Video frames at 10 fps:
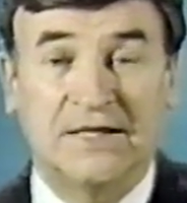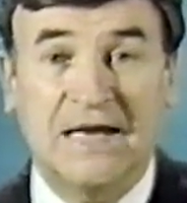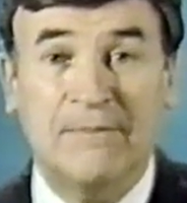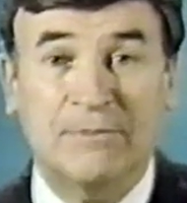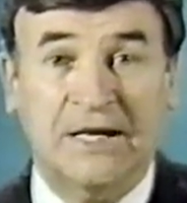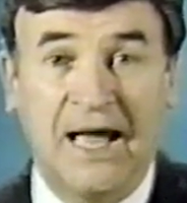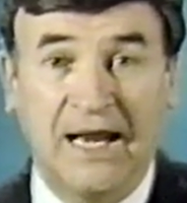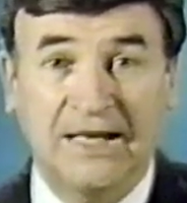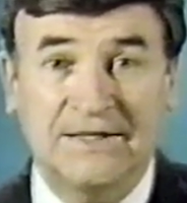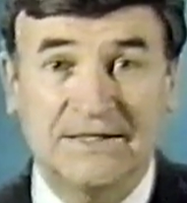
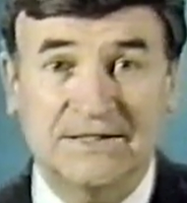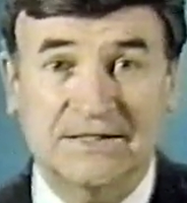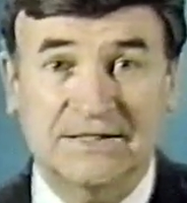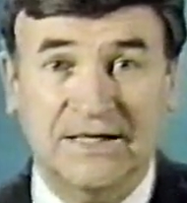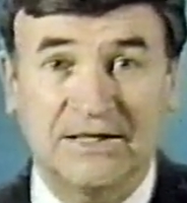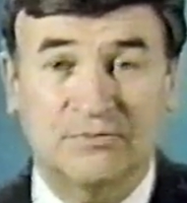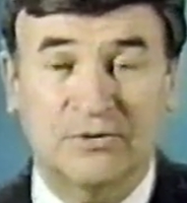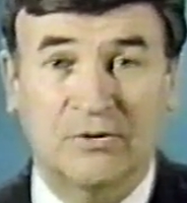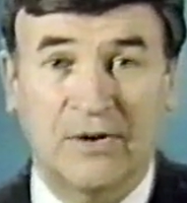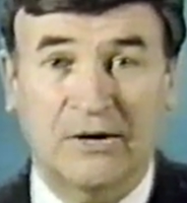Topicality is the second
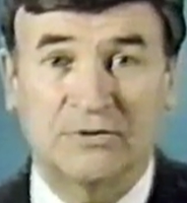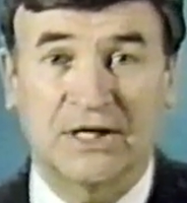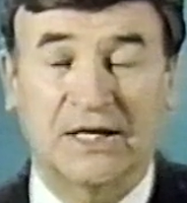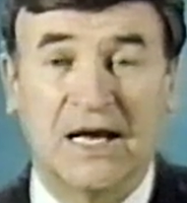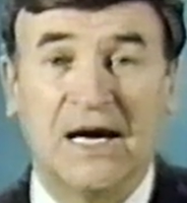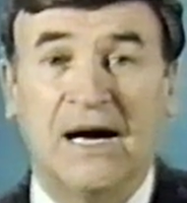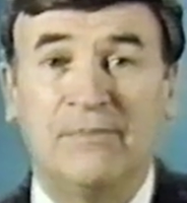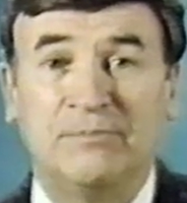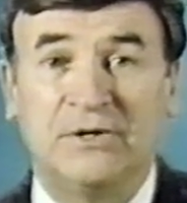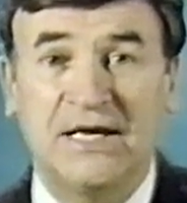prerequisite.
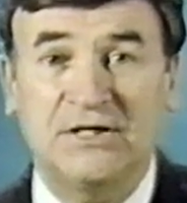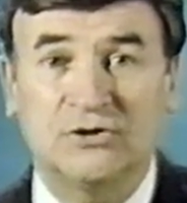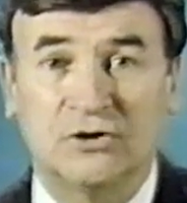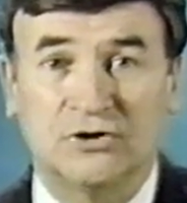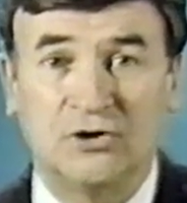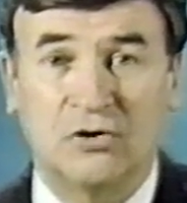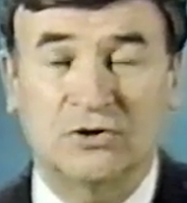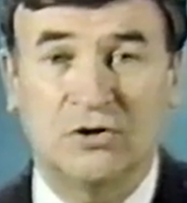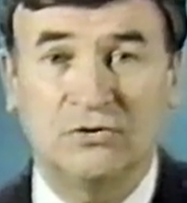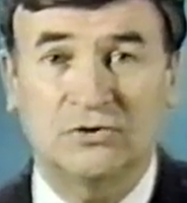Update your
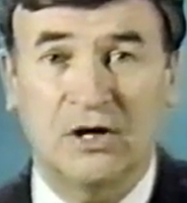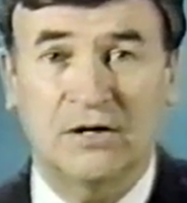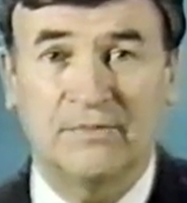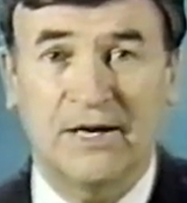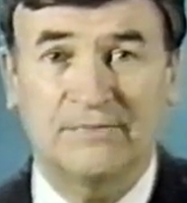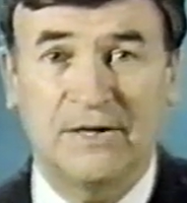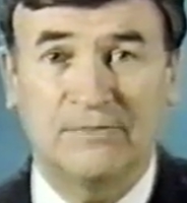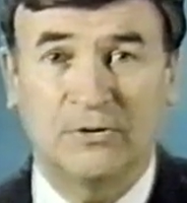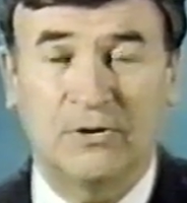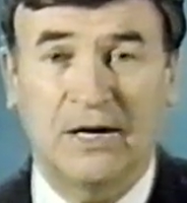jokes. Don't talk about
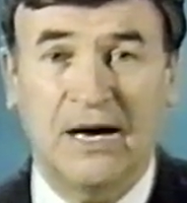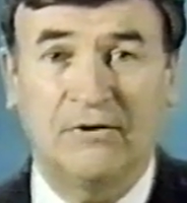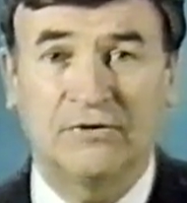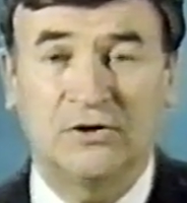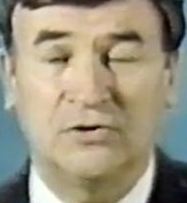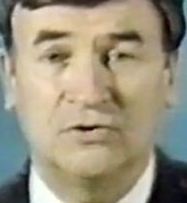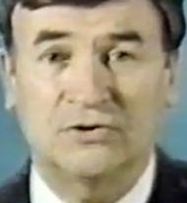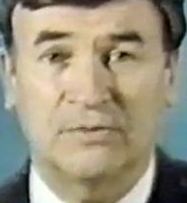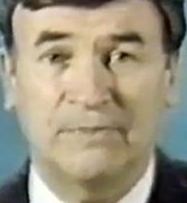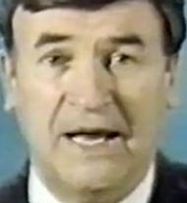people who are out of the
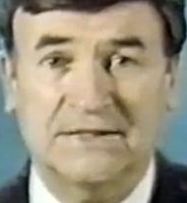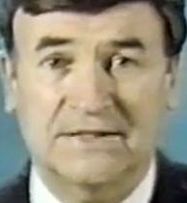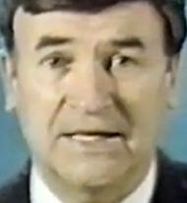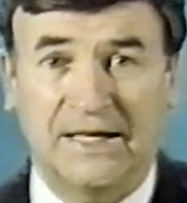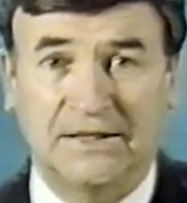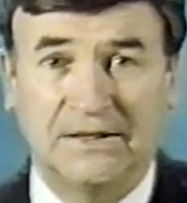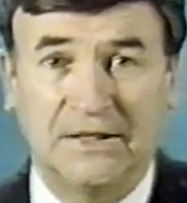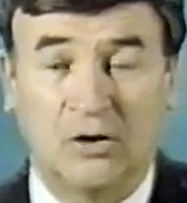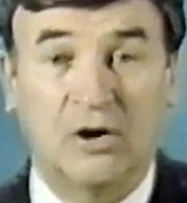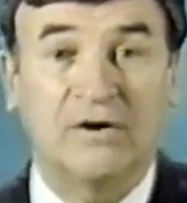news or passé
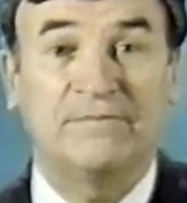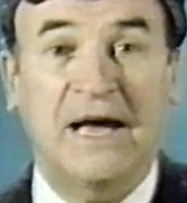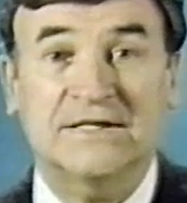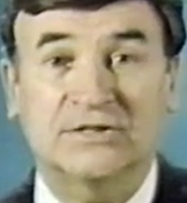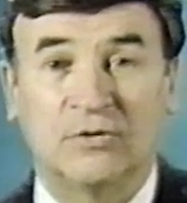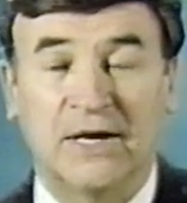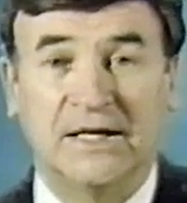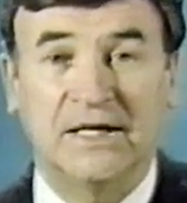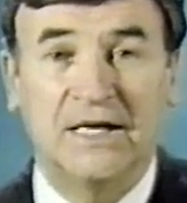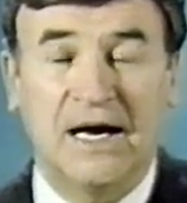or have passed away.
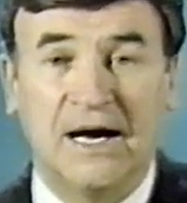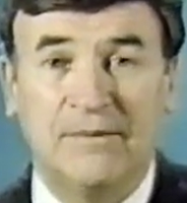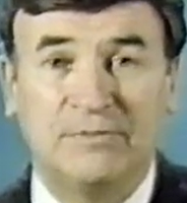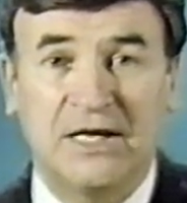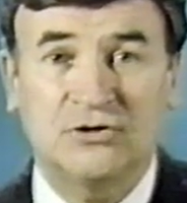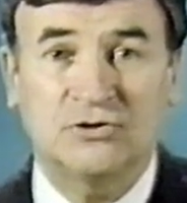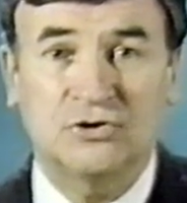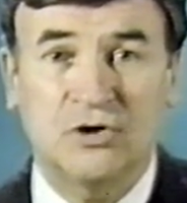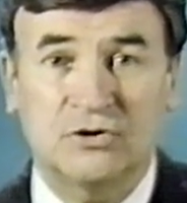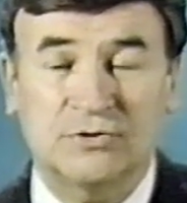Update your
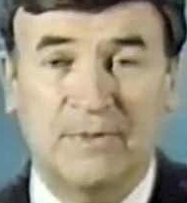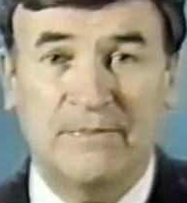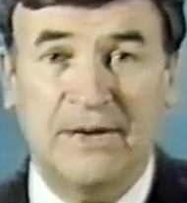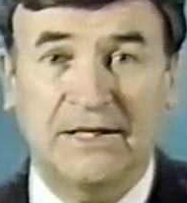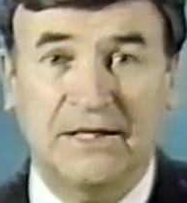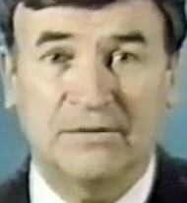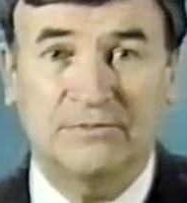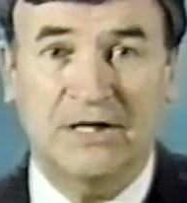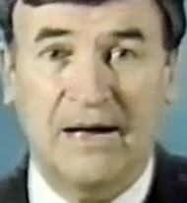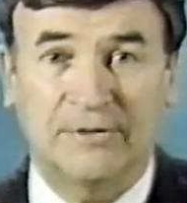jokes by making them
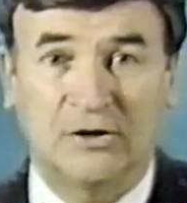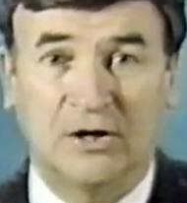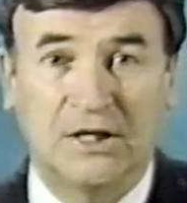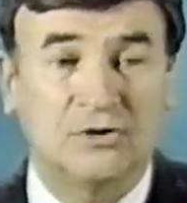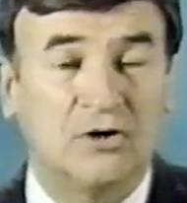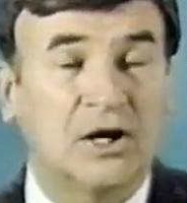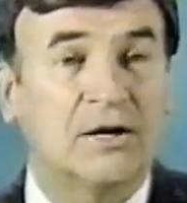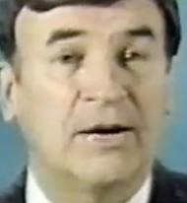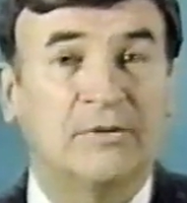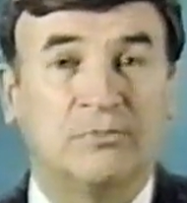topical. Talk
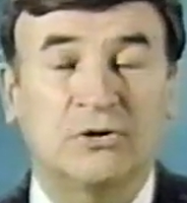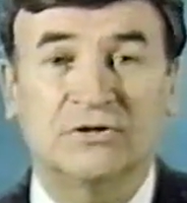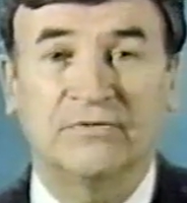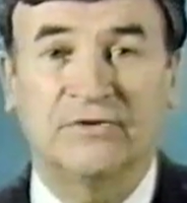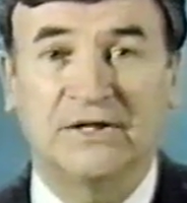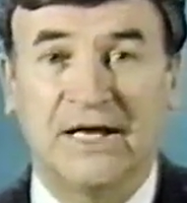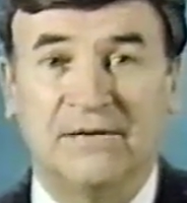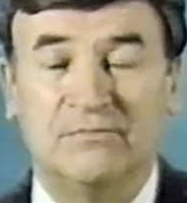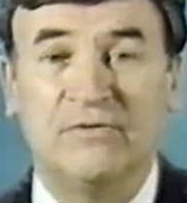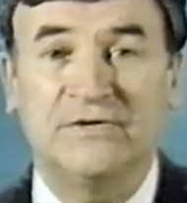about books of the day,
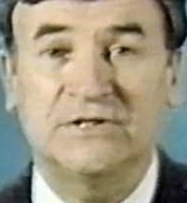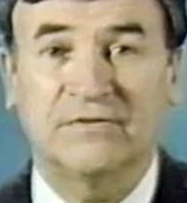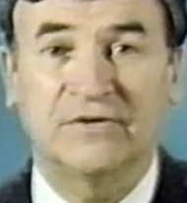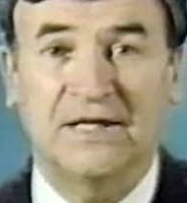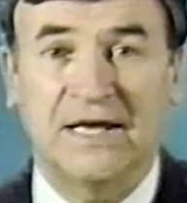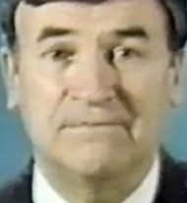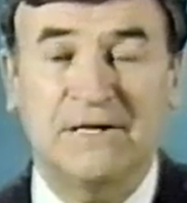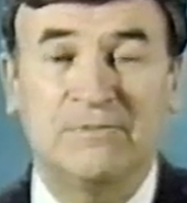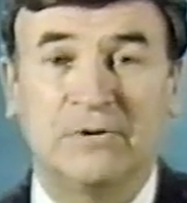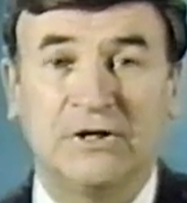movies of the day,
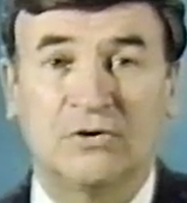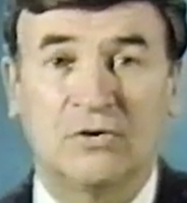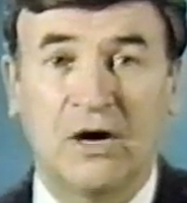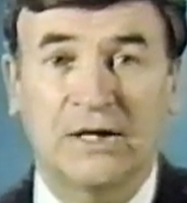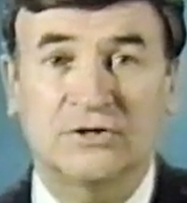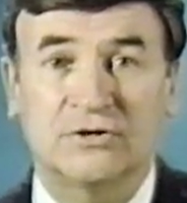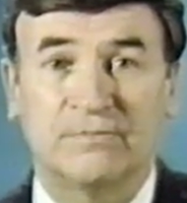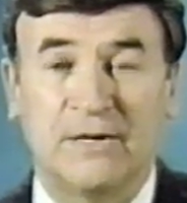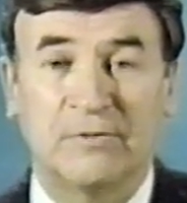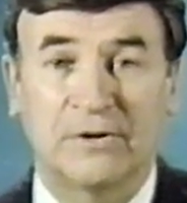people in your audience or
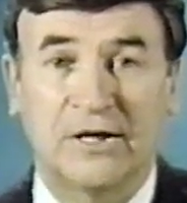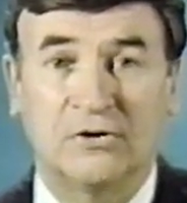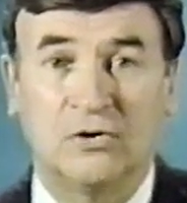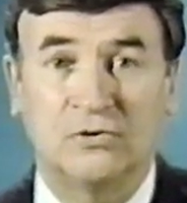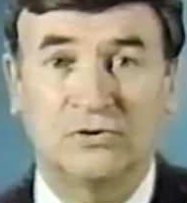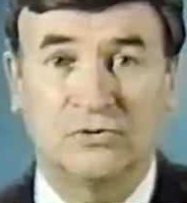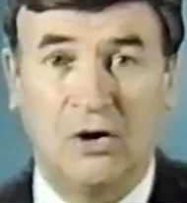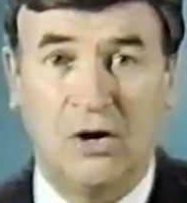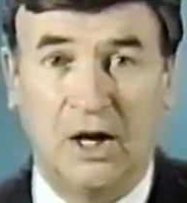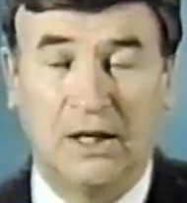people that are known to
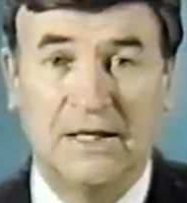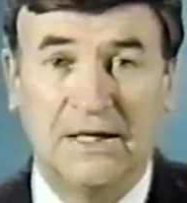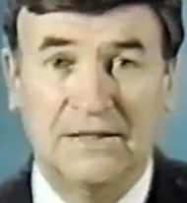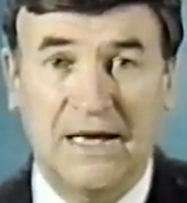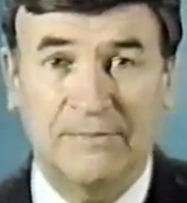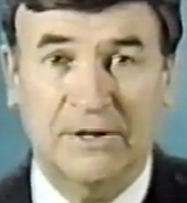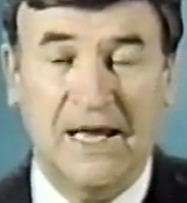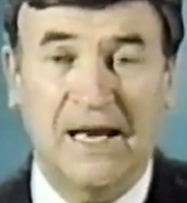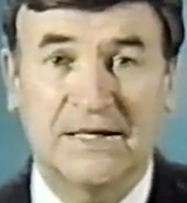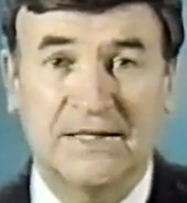all.
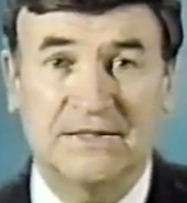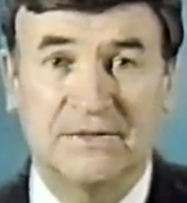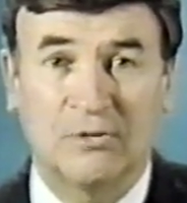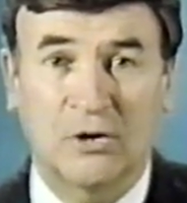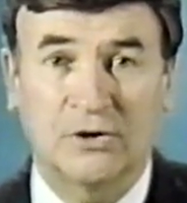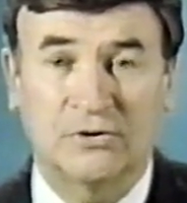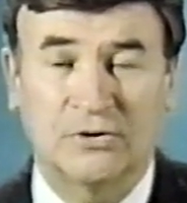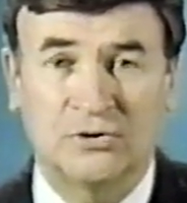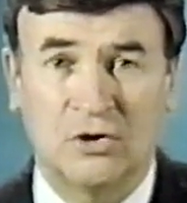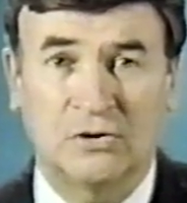Topicality is important or
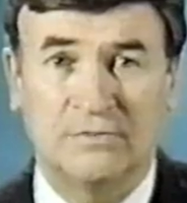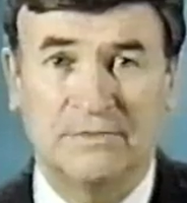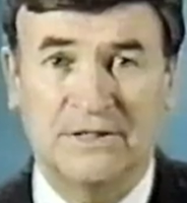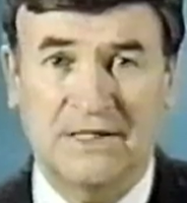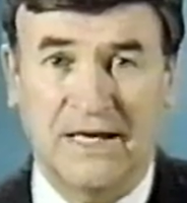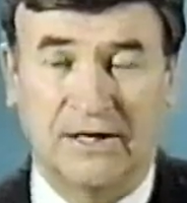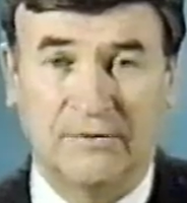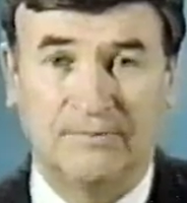the joke could be stale.